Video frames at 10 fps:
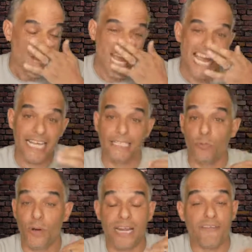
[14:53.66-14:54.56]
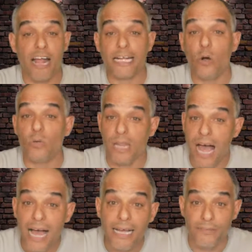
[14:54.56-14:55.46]
And whenever I go
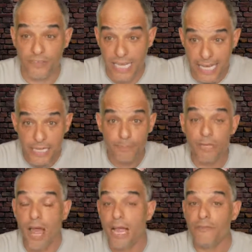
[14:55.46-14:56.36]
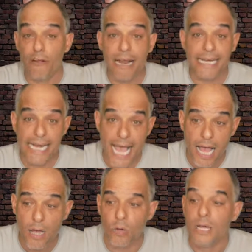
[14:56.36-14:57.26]
live, like I'm live right
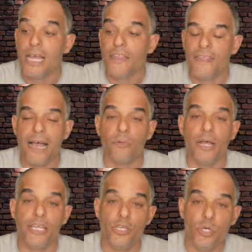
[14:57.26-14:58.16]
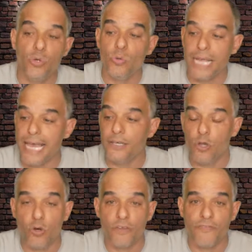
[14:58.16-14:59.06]
now, that way you get
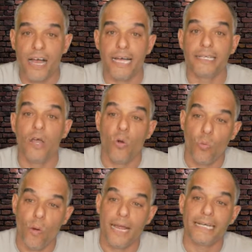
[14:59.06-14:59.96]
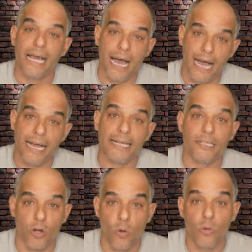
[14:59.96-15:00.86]
notified when I
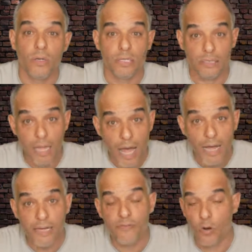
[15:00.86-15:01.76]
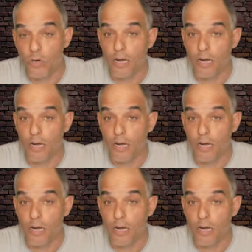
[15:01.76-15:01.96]
go live or